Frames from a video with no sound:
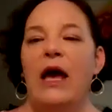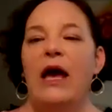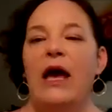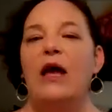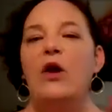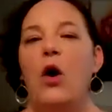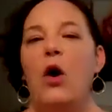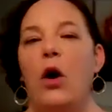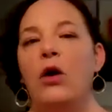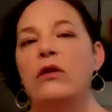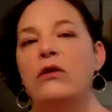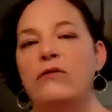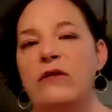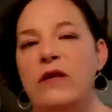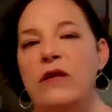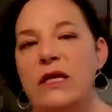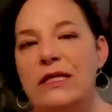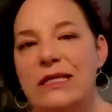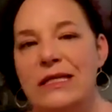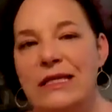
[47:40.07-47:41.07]
and all of
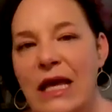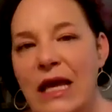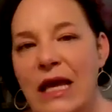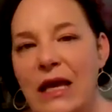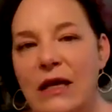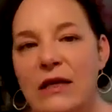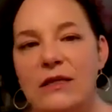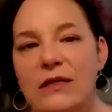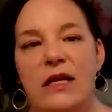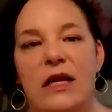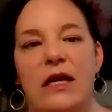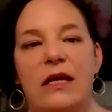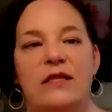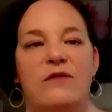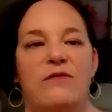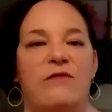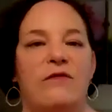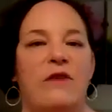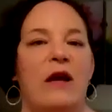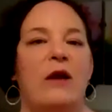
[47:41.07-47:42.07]
these things, it's
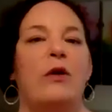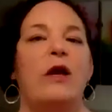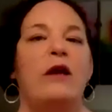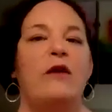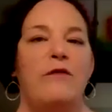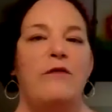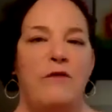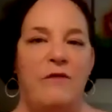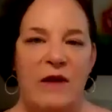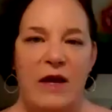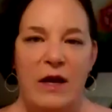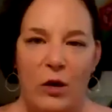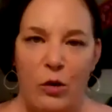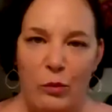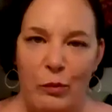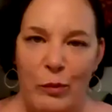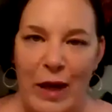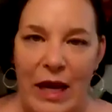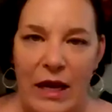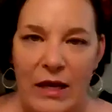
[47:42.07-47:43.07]
very
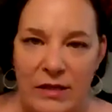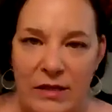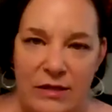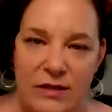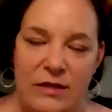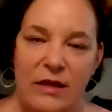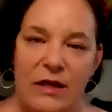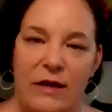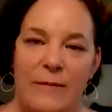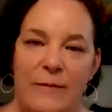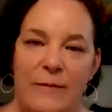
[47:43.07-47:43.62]
fear-based.